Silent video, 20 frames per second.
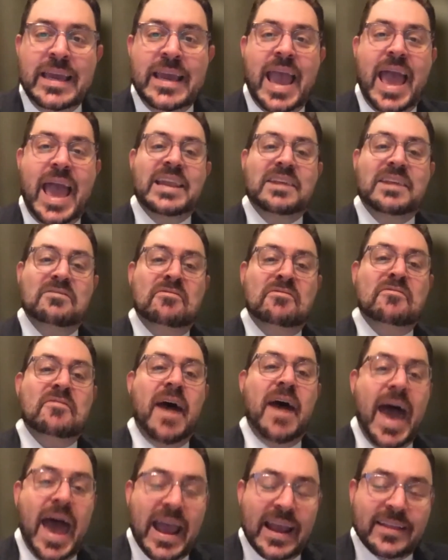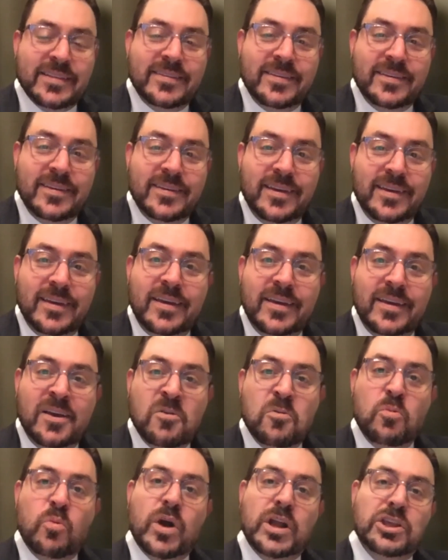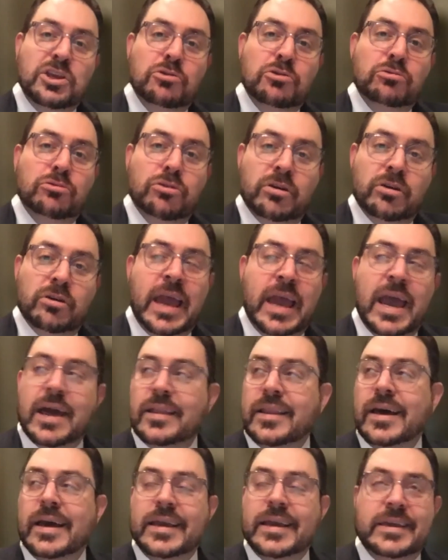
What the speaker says: And in fact, when you look at like,